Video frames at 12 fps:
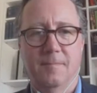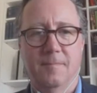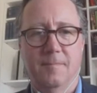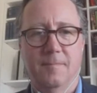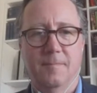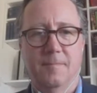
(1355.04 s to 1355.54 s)

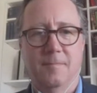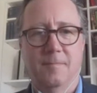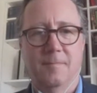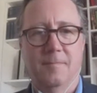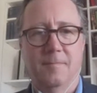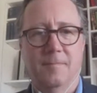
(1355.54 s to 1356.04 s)

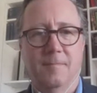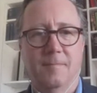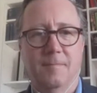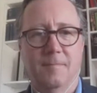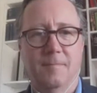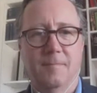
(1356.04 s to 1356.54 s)

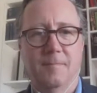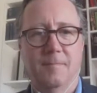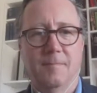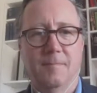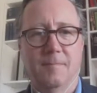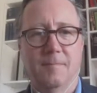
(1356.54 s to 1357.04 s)

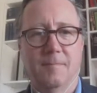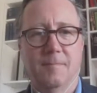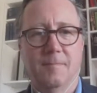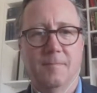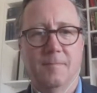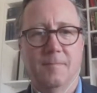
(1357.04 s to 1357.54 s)

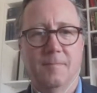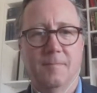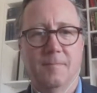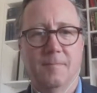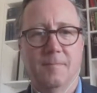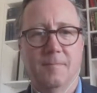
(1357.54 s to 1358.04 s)

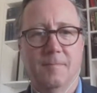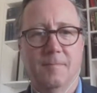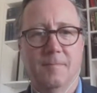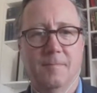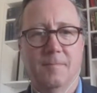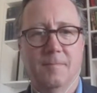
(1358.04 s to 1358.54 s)

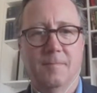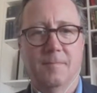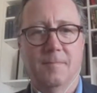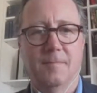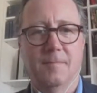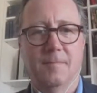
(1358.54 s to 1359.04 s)

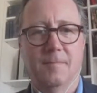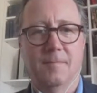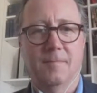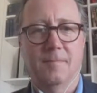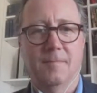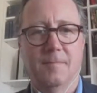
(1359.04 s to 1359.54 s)

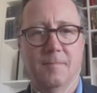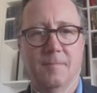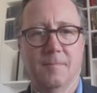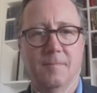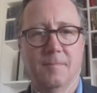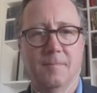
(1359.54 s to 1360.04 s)

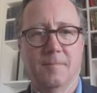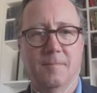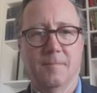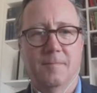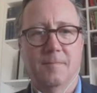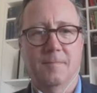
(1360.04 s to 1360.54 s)

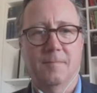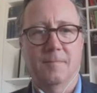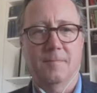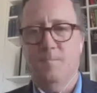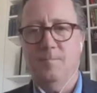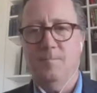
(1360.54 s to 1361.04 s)

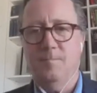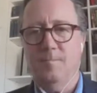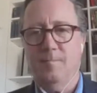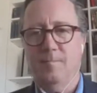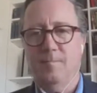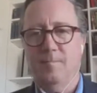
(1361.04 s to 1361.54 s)

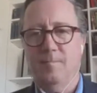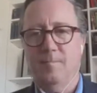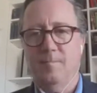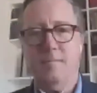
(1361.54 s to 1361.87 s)
This person isn't speaking.